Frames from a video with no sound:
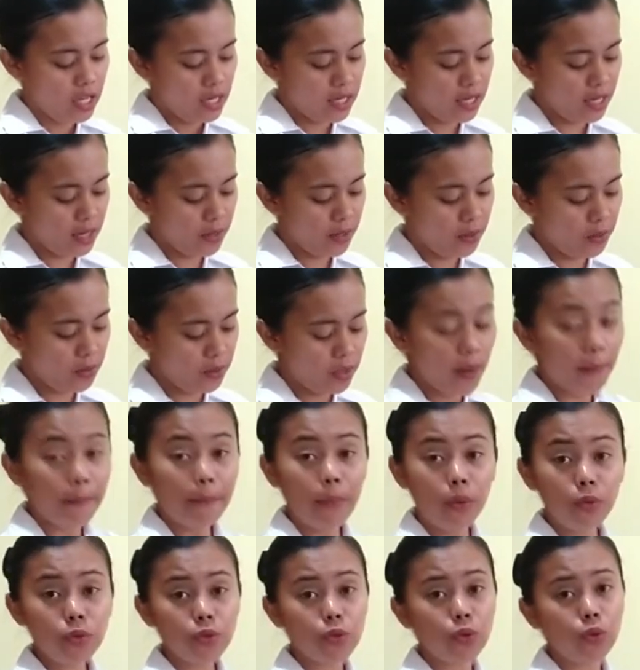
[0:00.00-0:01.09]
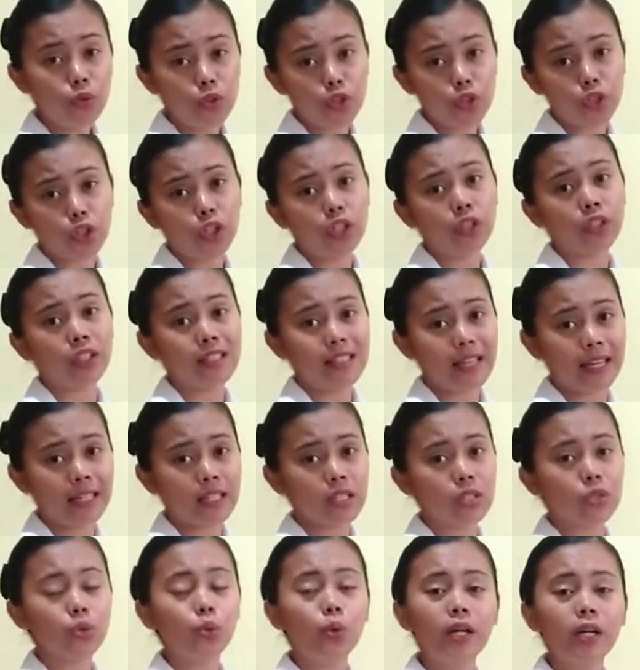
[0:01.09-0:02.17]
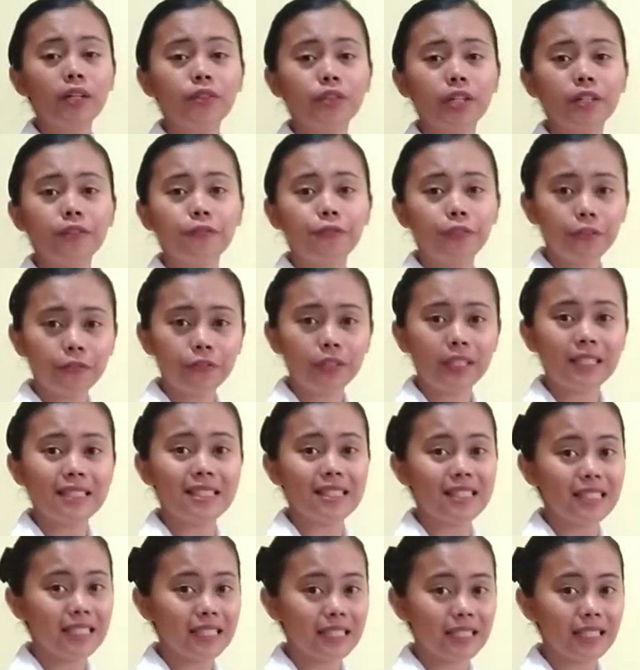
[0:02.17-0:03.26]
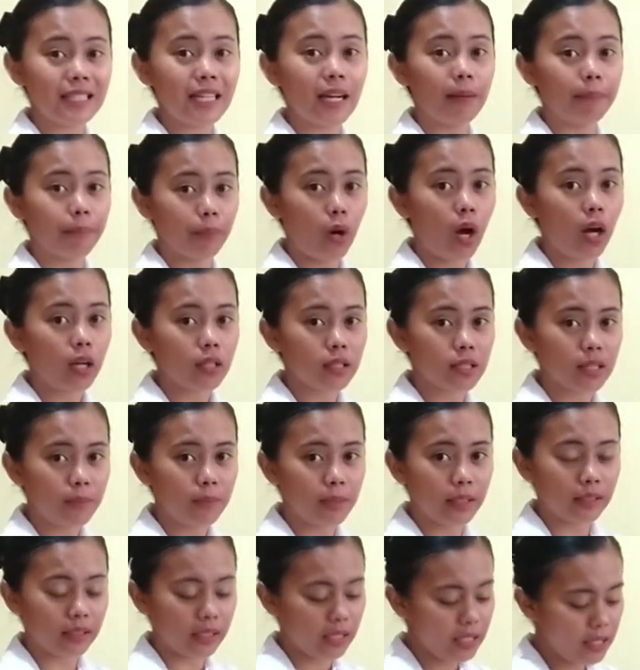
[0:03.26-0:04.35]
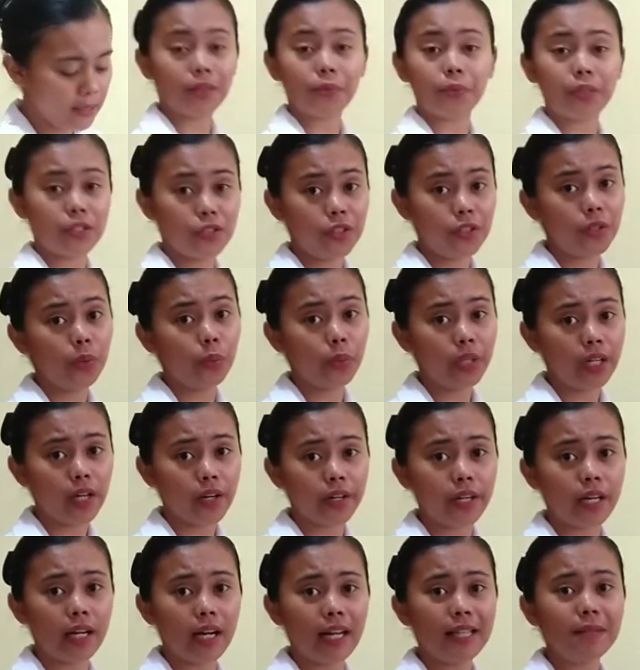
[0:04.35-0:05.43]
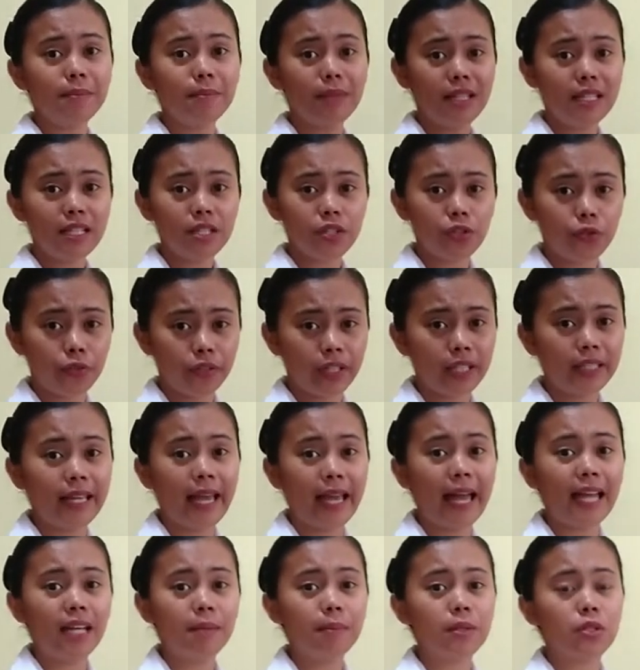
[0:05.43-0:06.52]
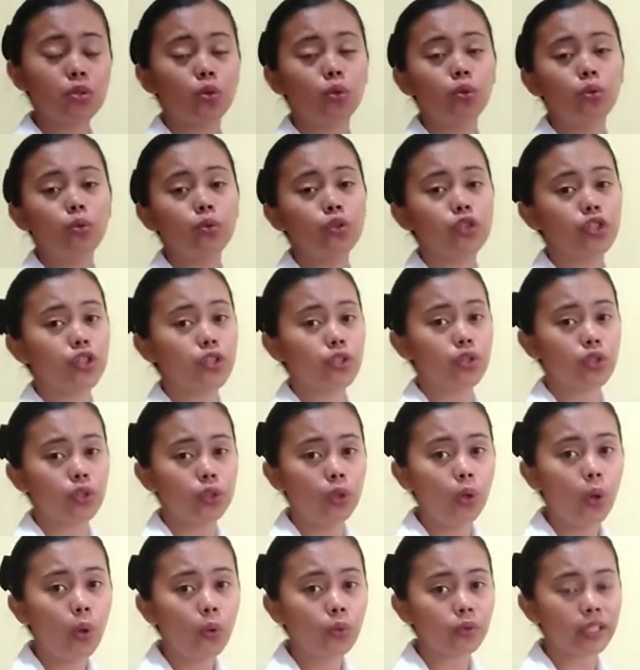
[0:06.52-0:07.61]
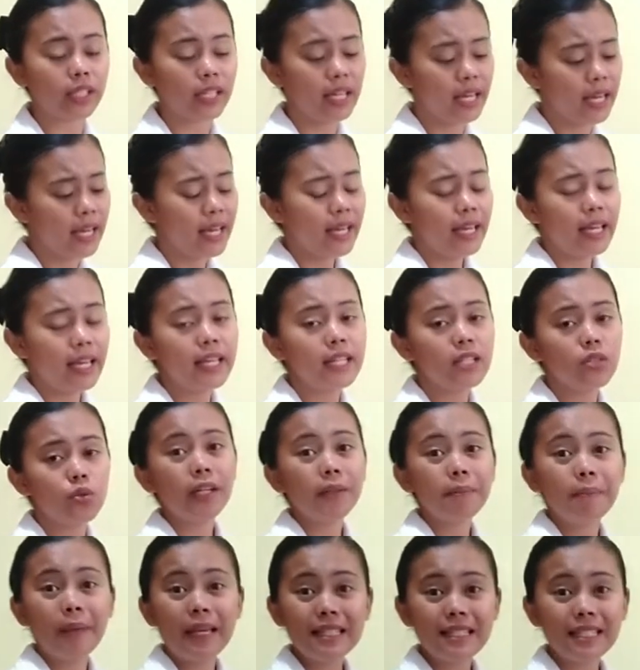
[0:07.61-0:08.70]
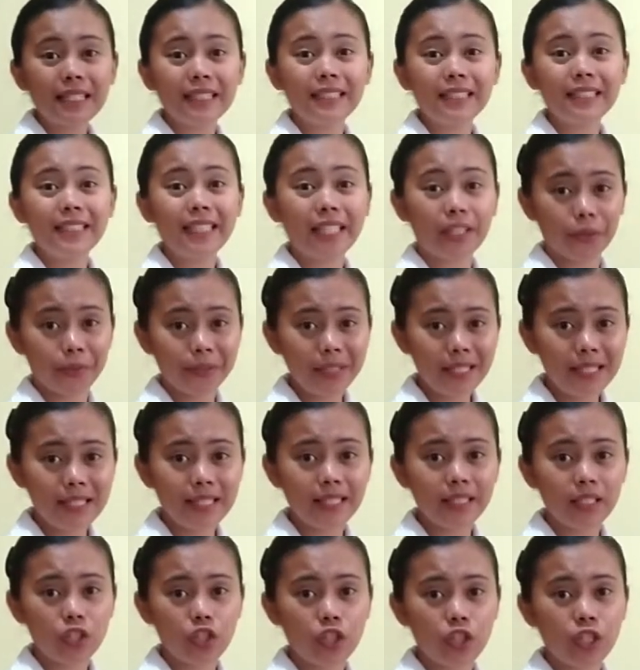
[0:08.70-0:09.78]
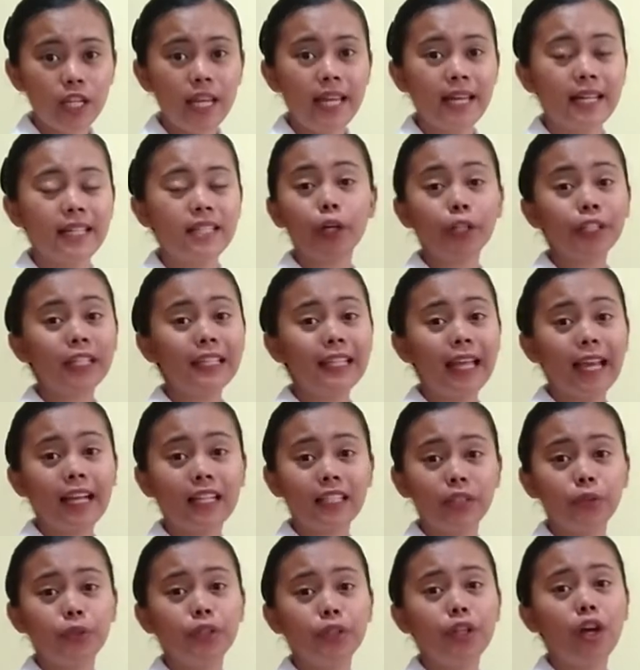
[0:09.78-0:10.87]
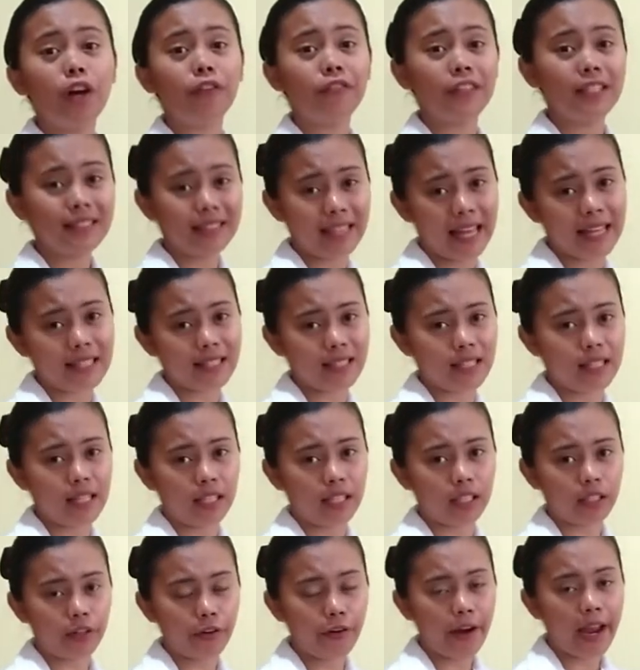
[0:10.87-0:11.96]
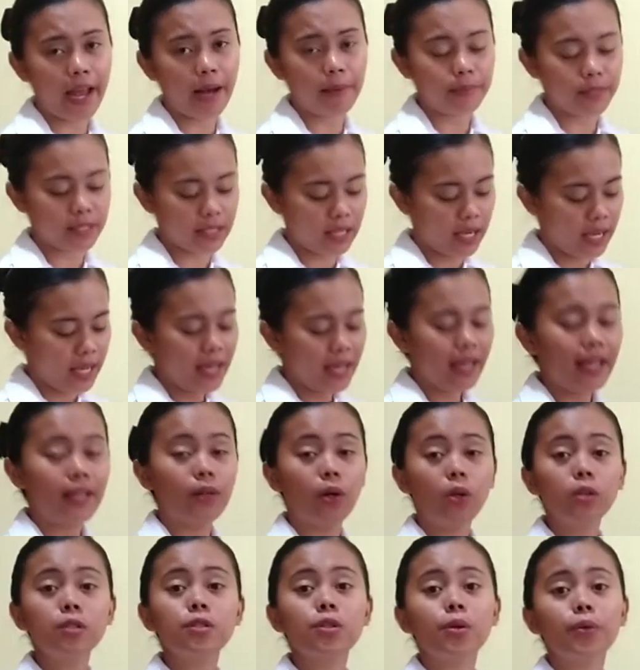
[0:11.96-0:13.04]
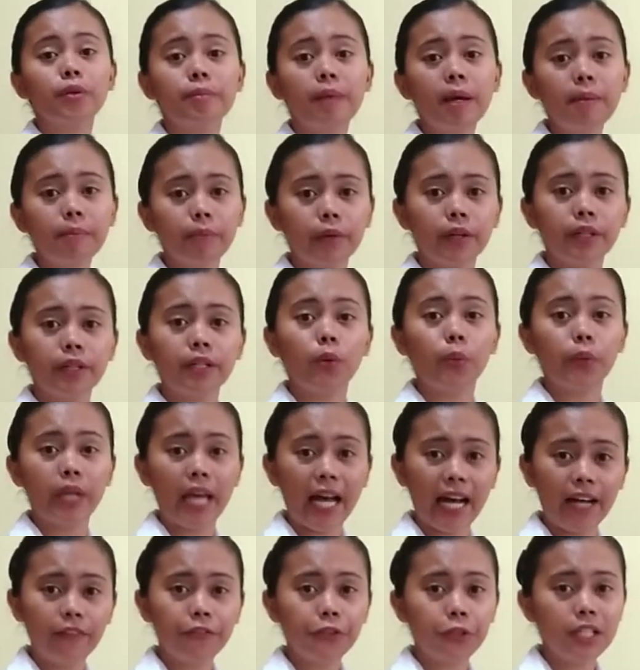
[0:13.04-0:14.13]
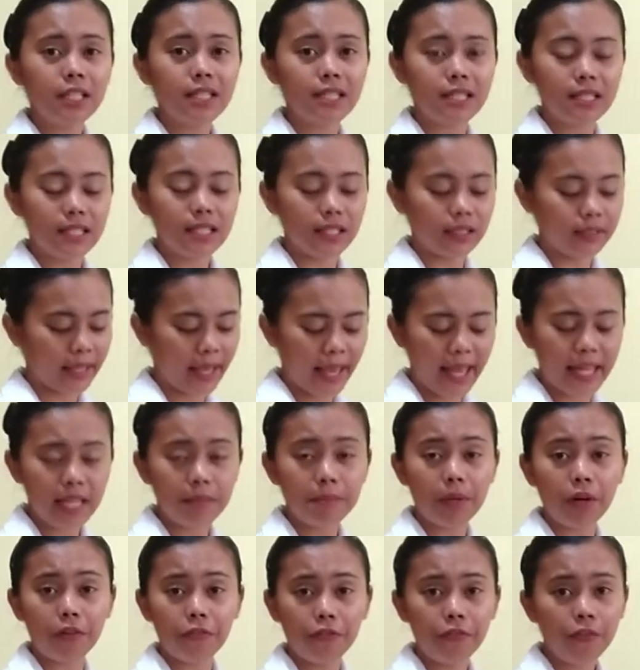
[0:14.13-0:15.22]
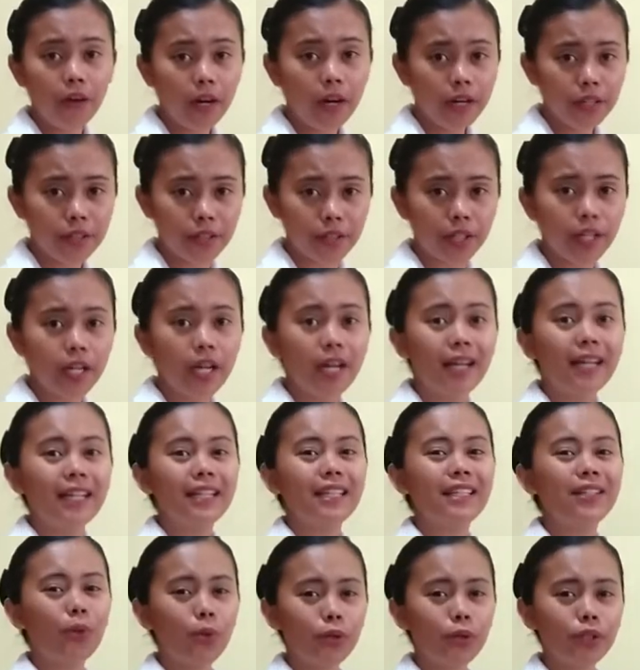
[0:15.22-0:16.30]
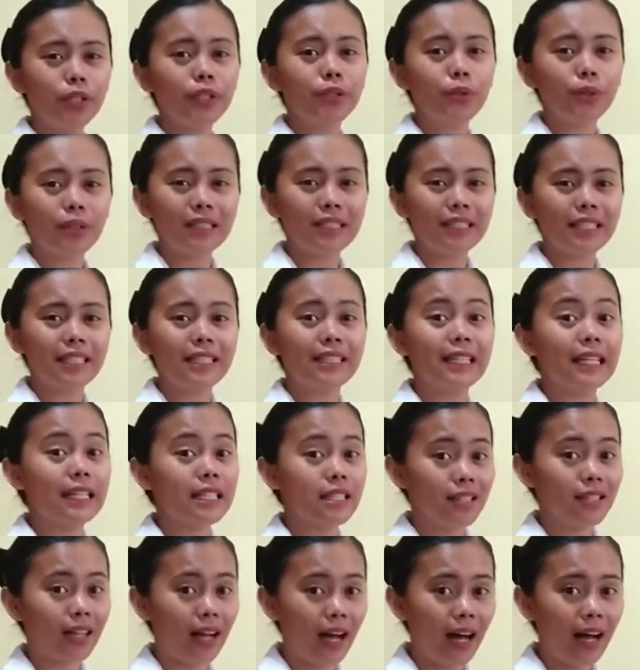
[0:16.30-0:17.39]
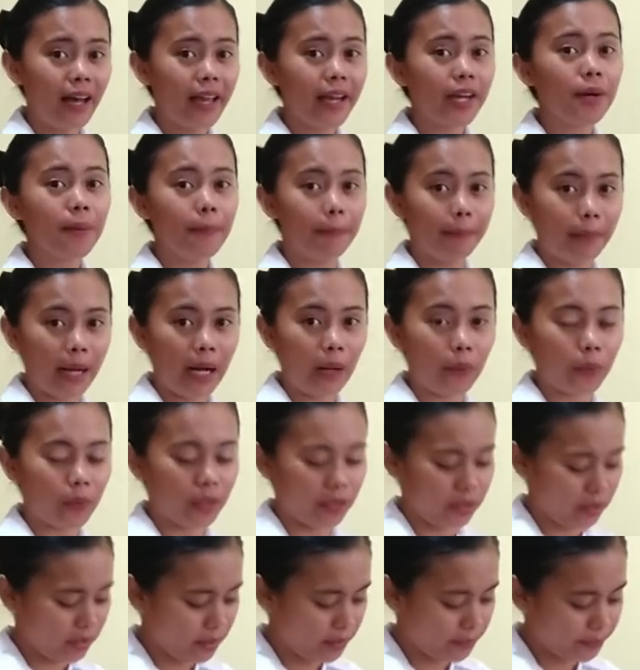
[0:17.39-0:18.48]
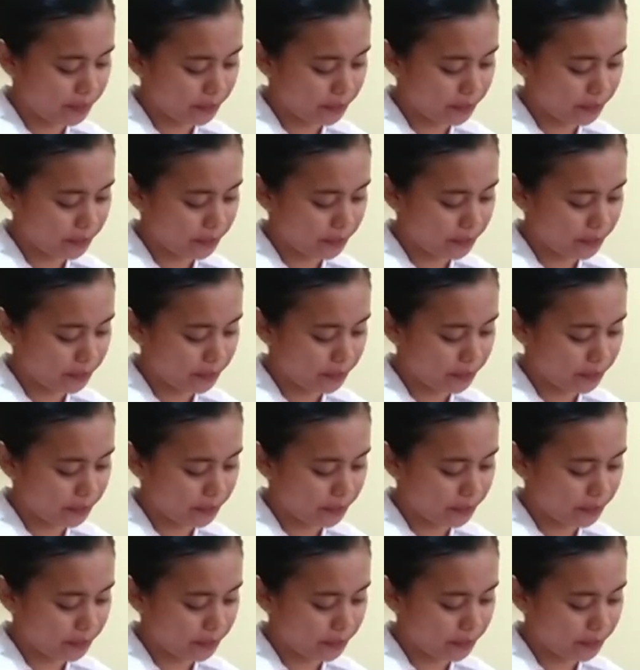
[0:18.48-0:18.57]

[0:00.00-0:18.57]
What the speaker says: Now, most solution contains 250 cc approximately. The reason that we are administering the enema solution slowly is we are basically decreasing the chance or the likelihood of intestinal cramps. And also remember that we have to instill the enema further in order to clean the entire bowel.